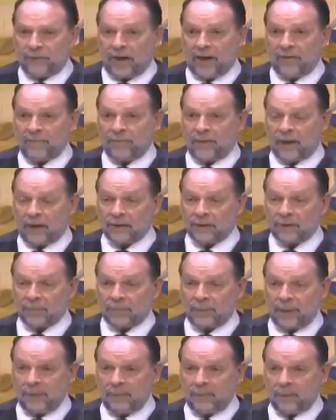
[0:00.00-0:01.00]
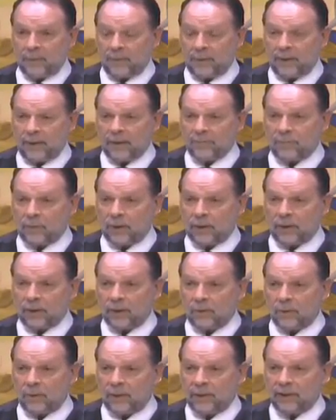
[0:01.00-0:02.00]
5,000 people were out of
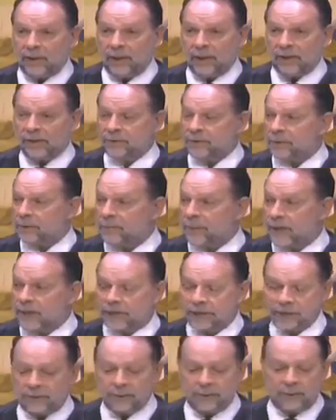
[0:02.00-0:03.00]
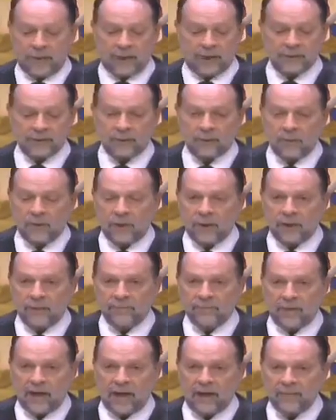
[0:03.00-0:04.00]
work in one day. This was back in
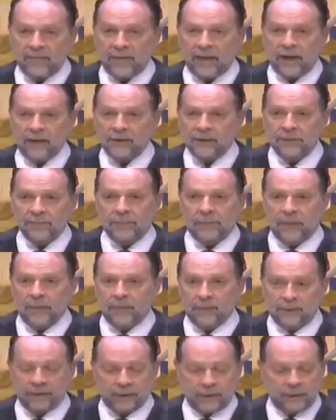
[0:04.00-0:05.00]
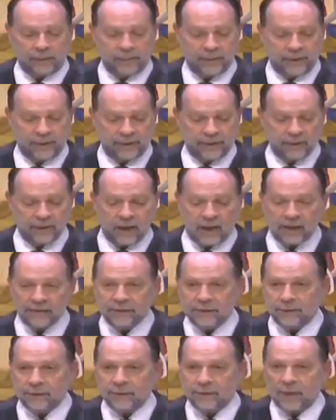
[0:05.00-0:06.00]
2001. 5,000 people in the community
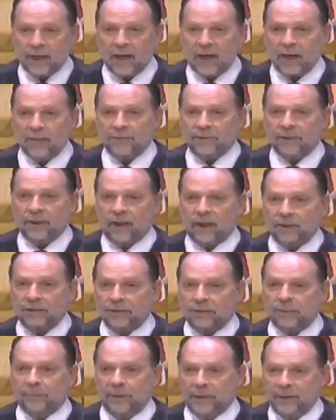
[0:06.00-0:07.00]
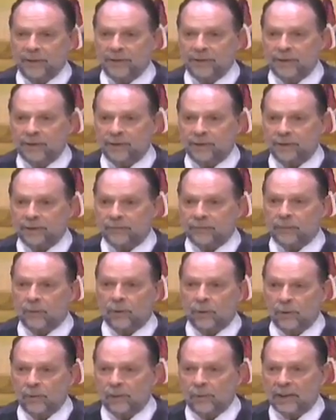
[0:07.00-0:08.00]
lost their jobs, lost their pensions, their
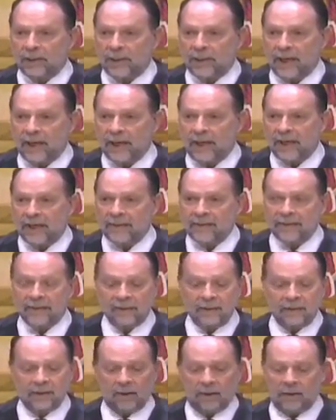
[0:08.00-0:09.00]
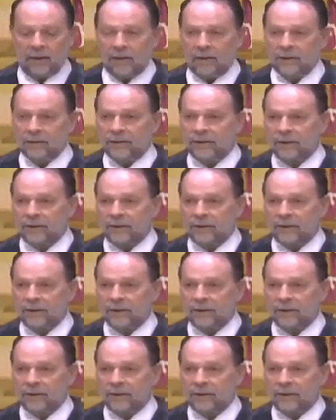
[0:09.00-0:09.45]
401ks, all